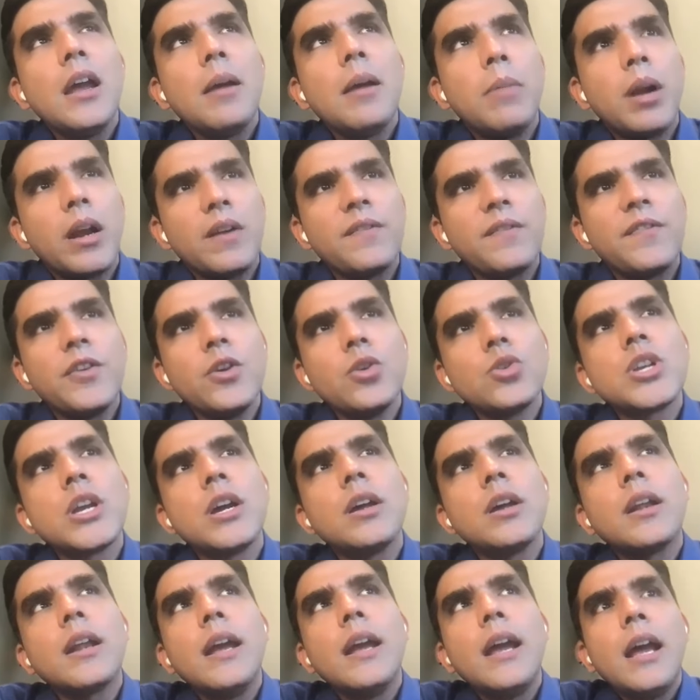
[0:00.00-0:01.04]
But in
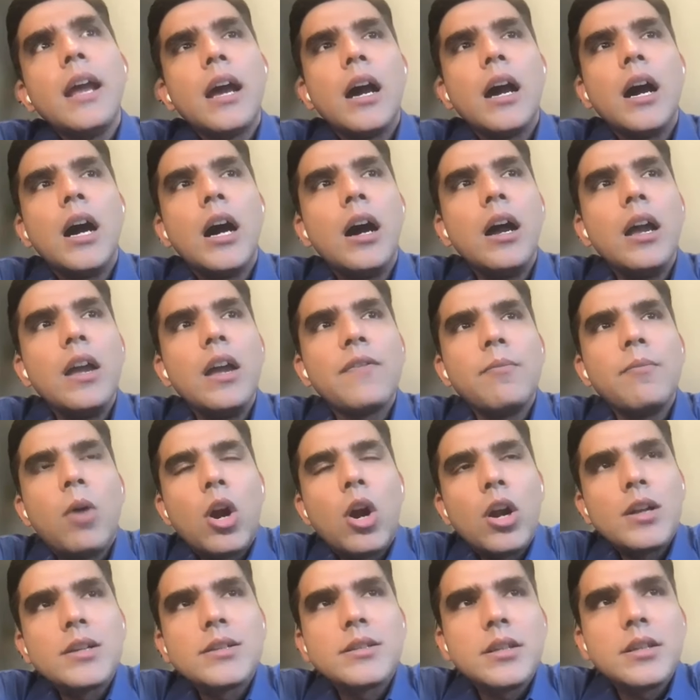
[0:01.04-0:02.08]
future, uh, if
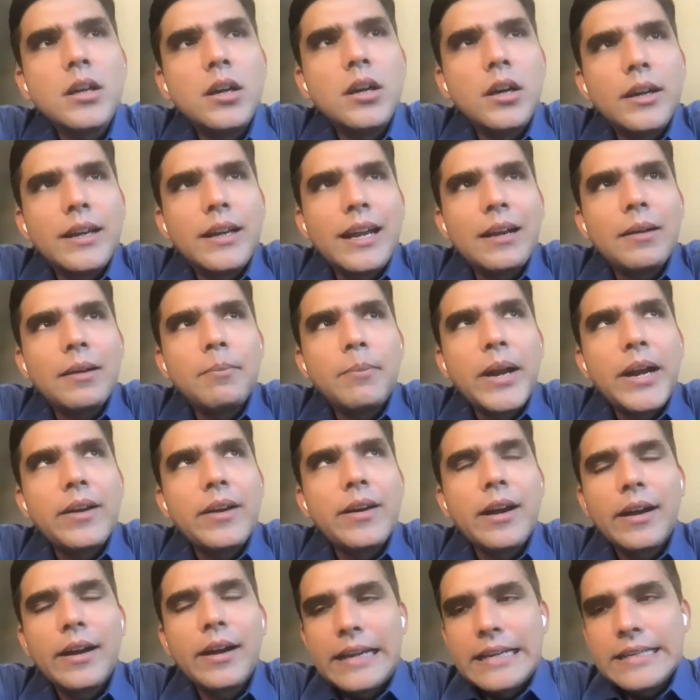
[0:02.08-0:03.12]
models uh, get
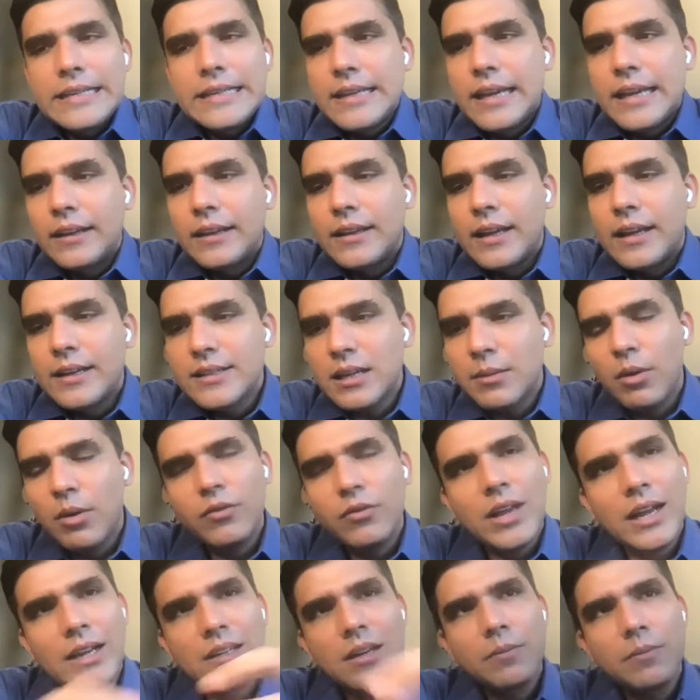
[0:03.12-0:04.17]
better at reasoning, then some
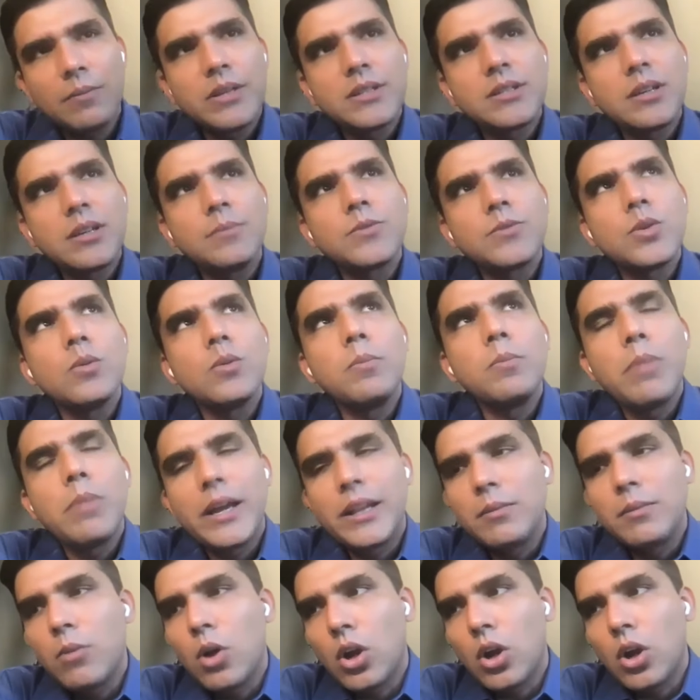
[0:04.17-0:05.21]
of that could be subsumed
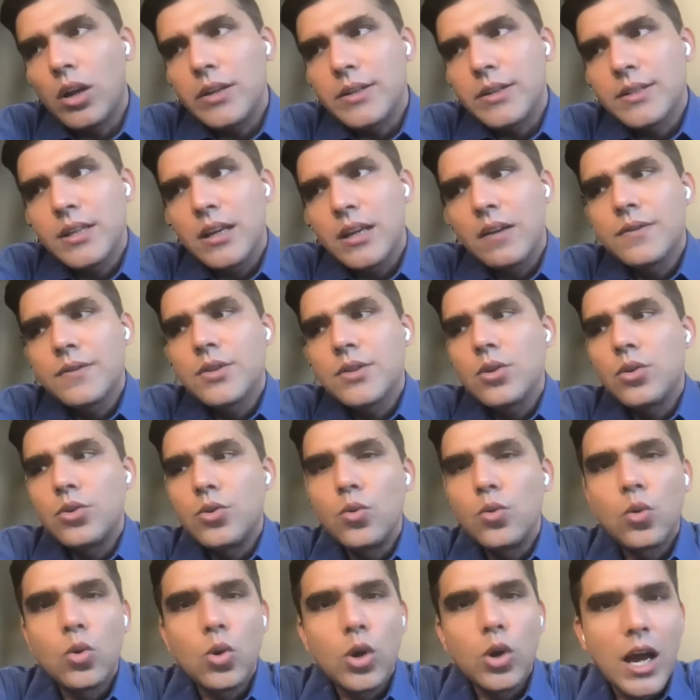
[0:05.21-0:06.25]
by the model itself. So
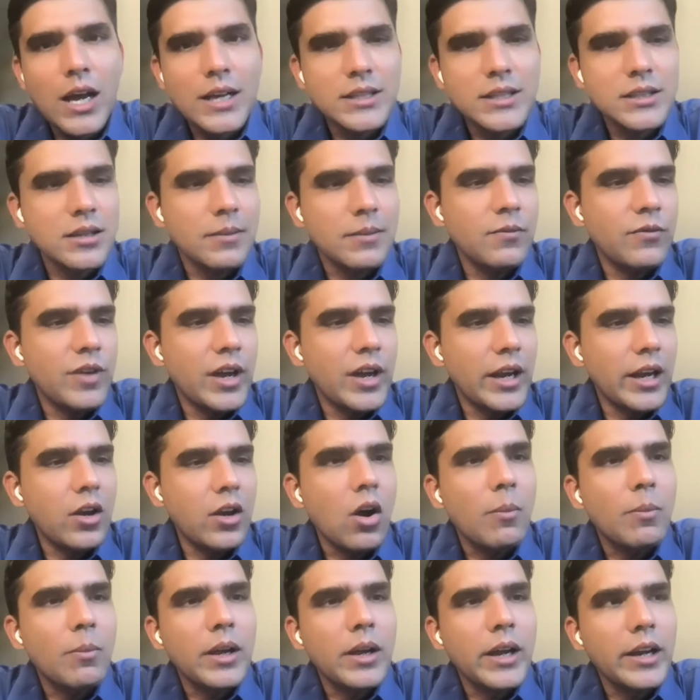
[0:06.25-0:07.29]
you could ask some very
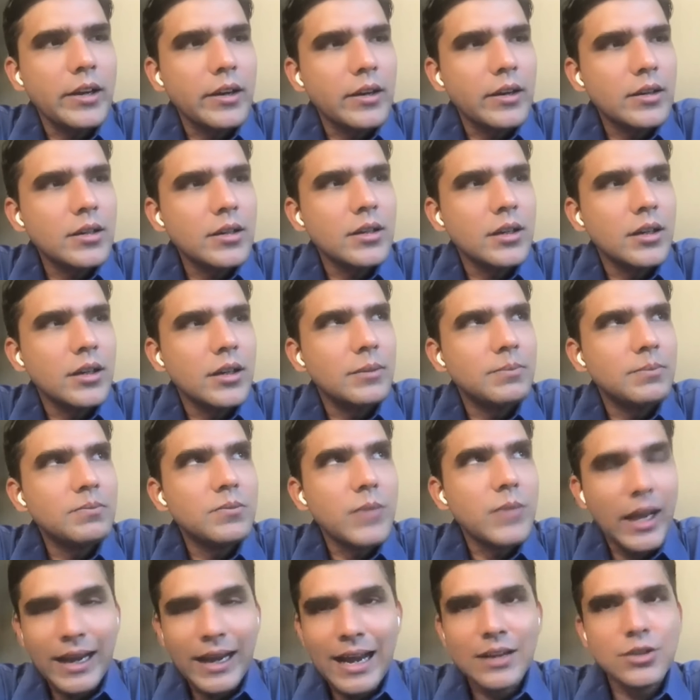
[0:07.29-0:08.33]
complicated, uh,
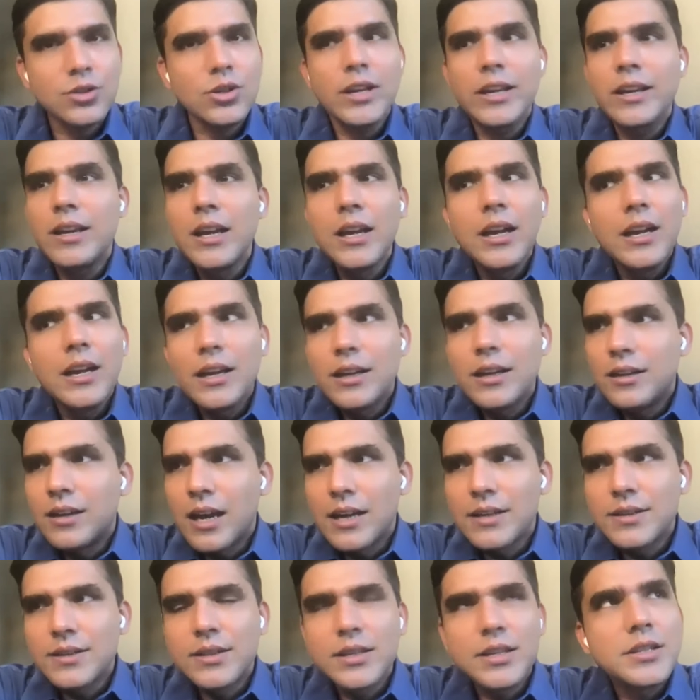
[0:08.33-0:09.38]
like actually,
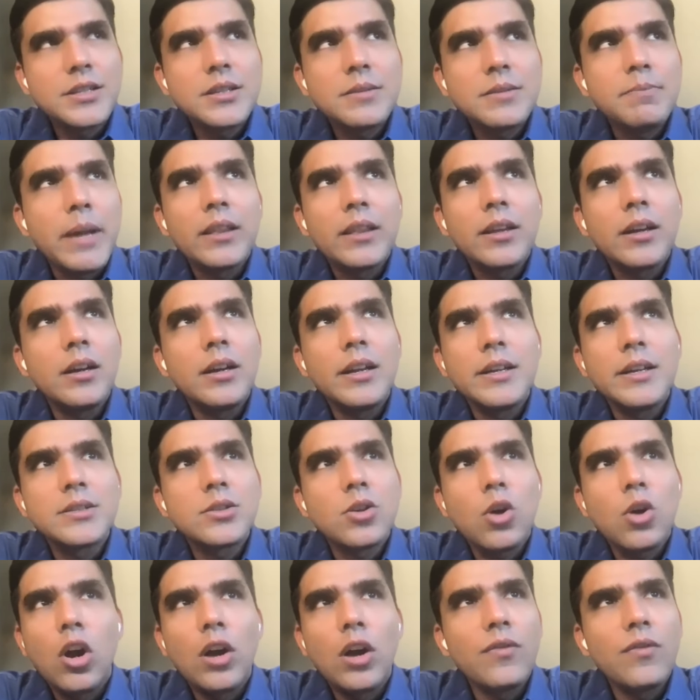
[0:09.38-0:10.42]
does this method is
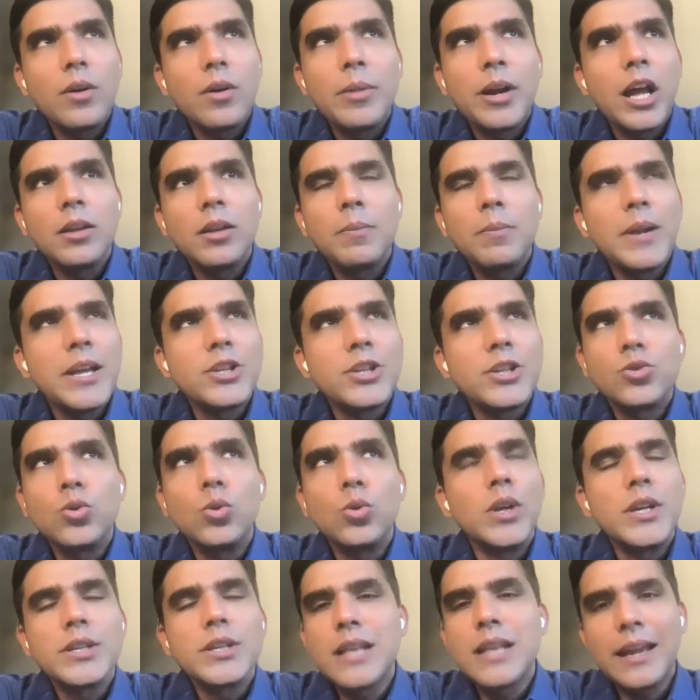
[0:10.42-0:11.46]
called from another place
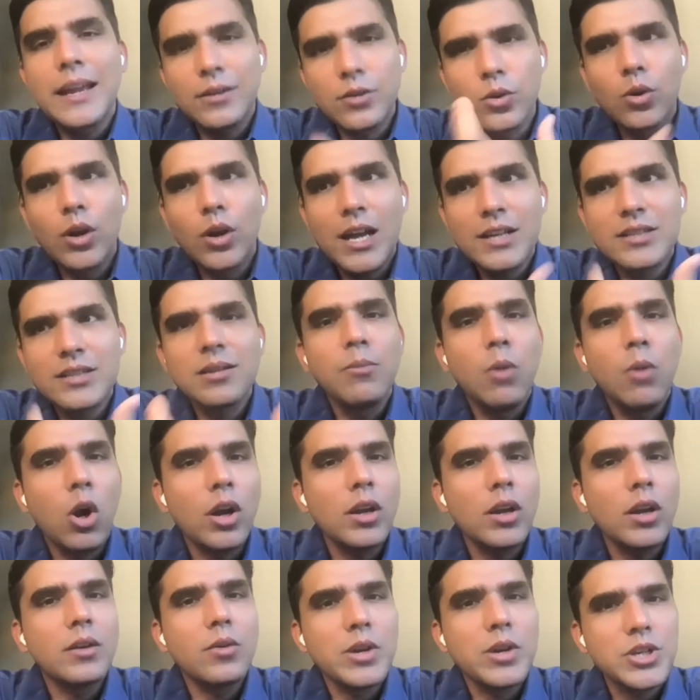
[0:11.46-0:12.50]
do this? Like you could ask a
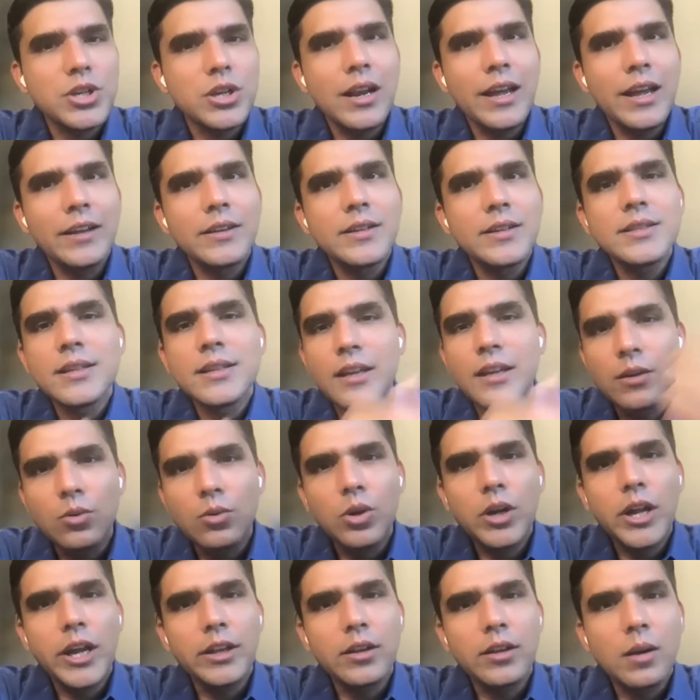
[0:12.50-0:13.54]
model a question like this and it
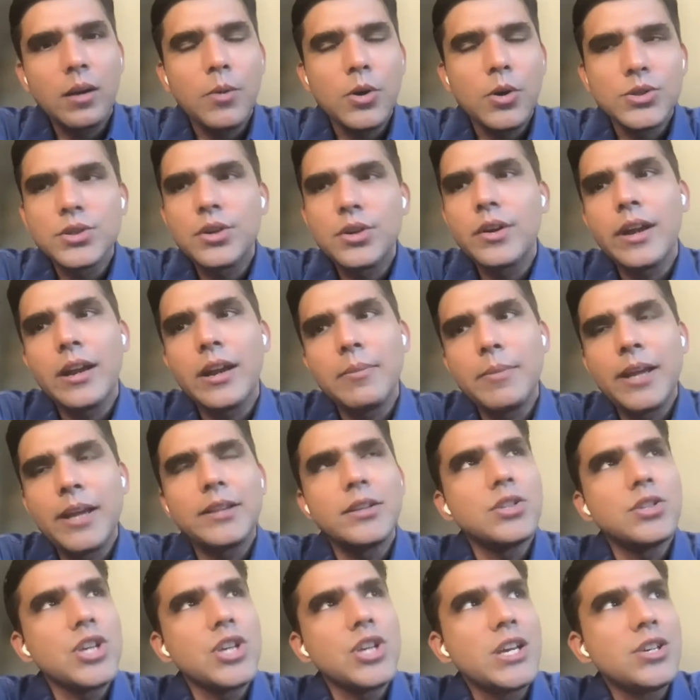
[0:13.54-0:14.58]
would take the repository and
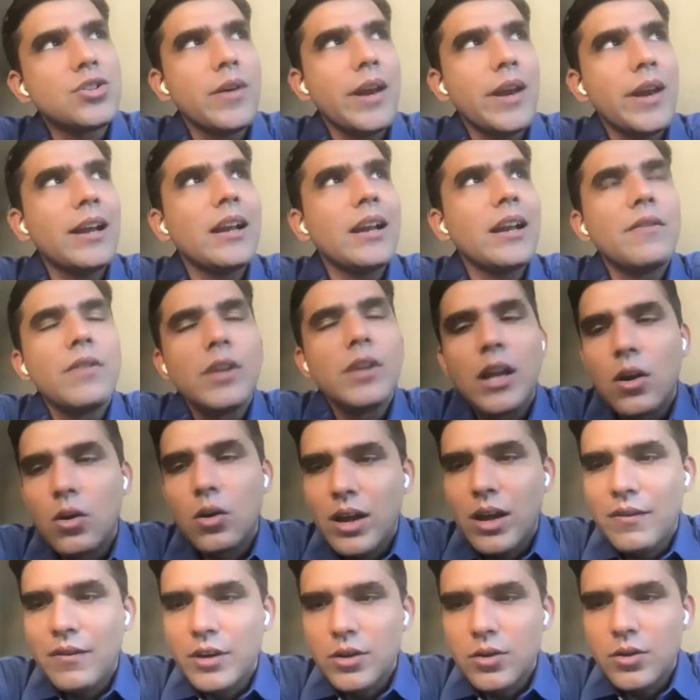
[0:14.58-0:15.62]
make the change directly without
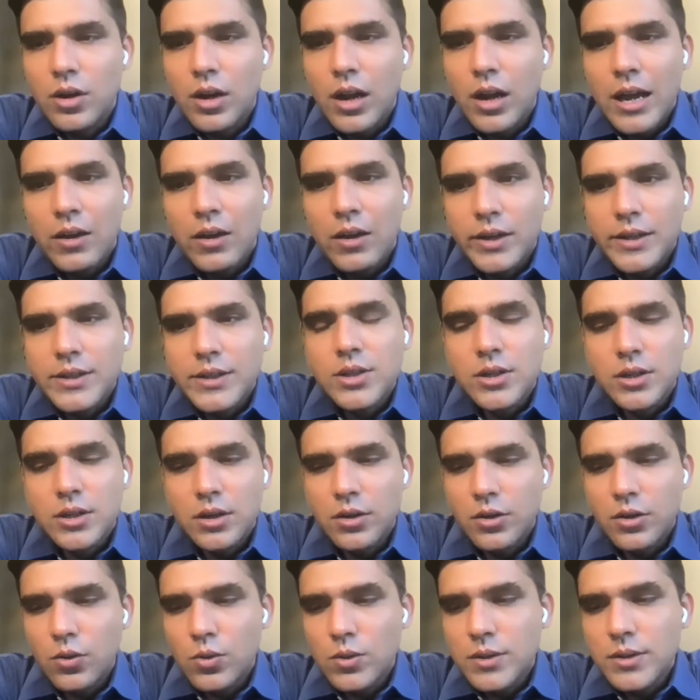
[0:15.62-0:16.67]
having to rely on
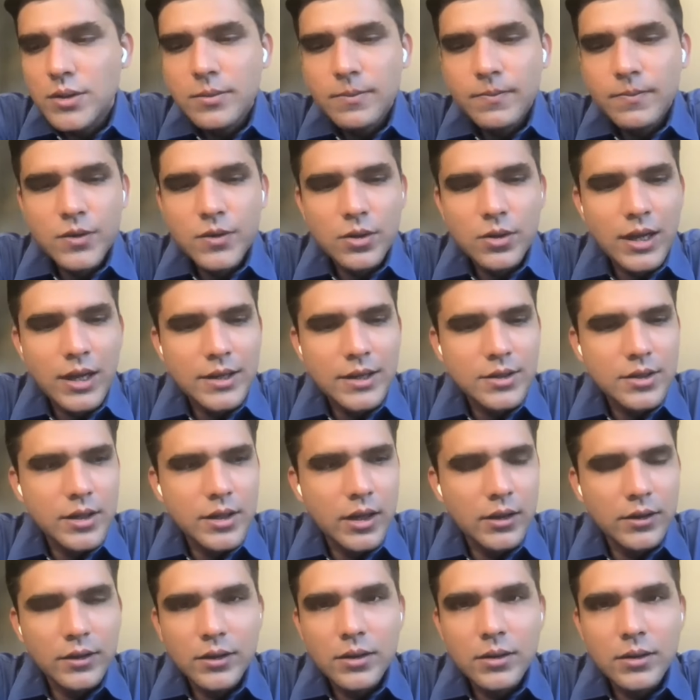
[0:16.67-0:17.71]
external tools. So that's
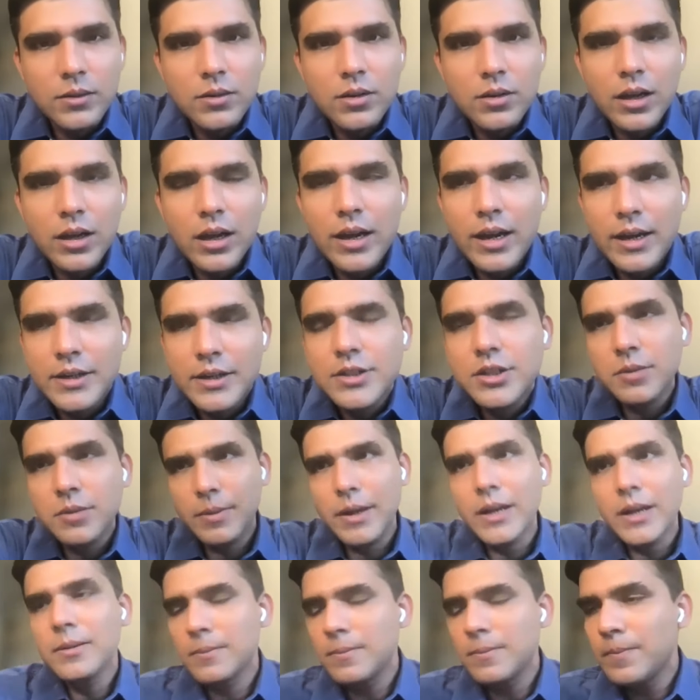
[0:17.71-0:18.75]
the other thing I
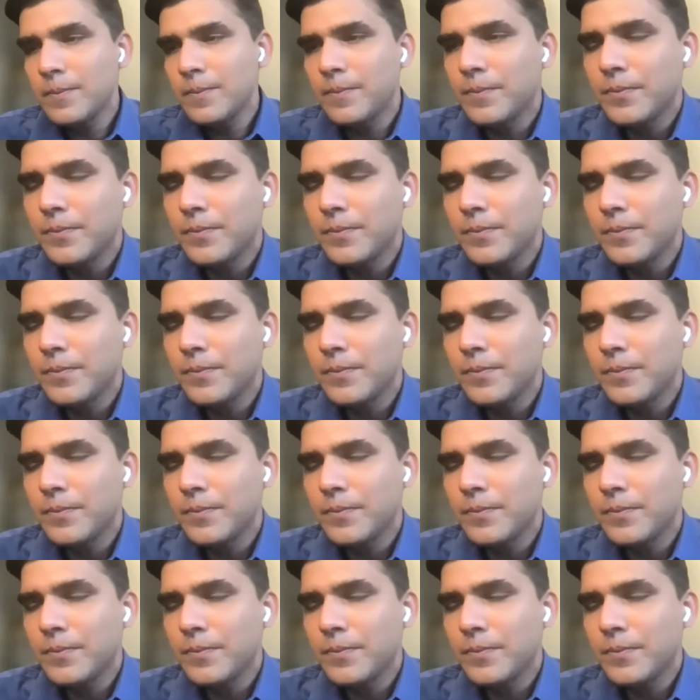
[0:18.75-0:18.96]
anticipate.